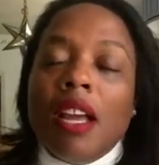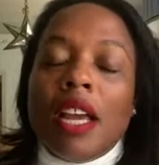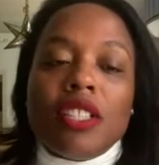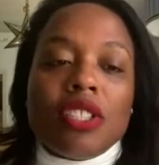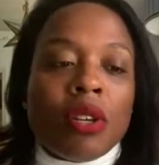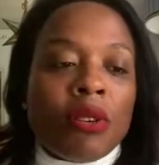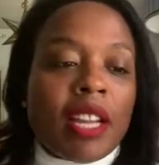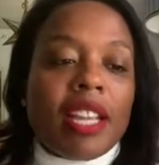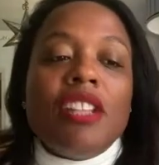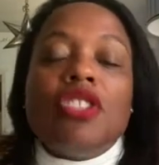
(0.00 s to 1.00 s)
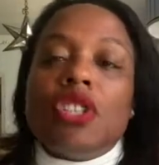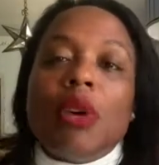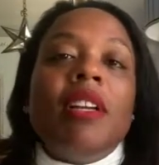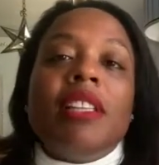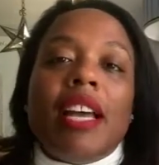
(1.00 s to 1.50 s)
And so again,
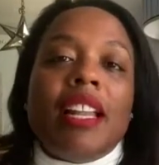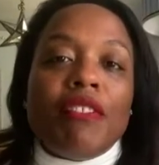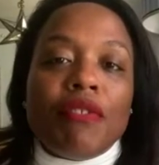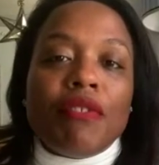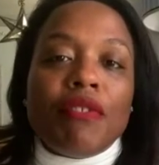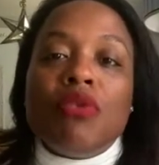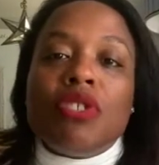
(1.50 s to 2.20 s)
showing that if you